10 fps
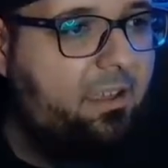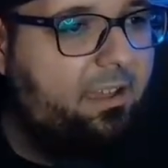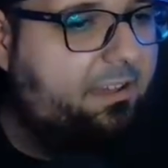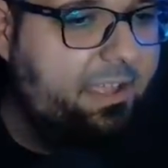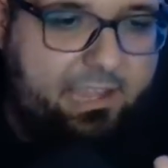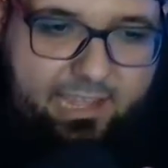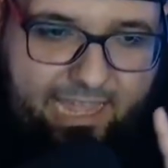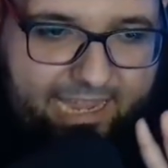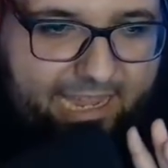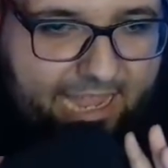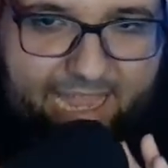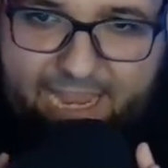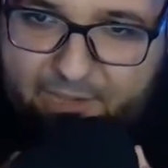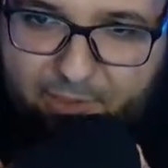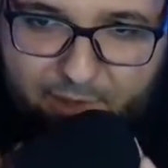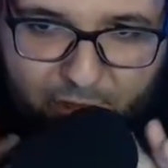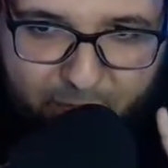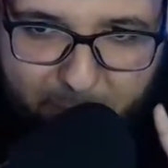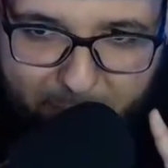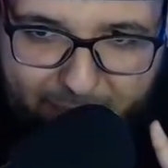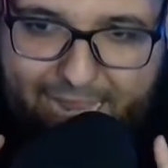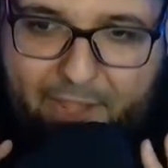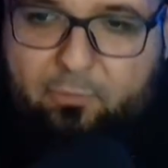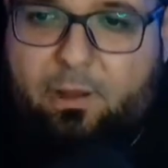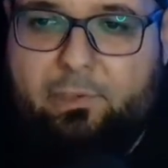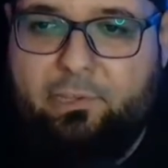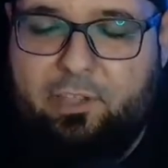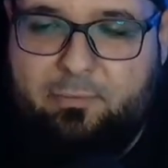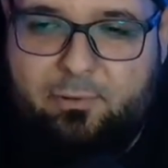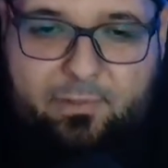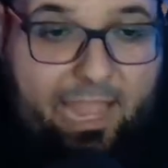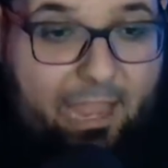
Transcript: Like, I had such a blast watching this movie. I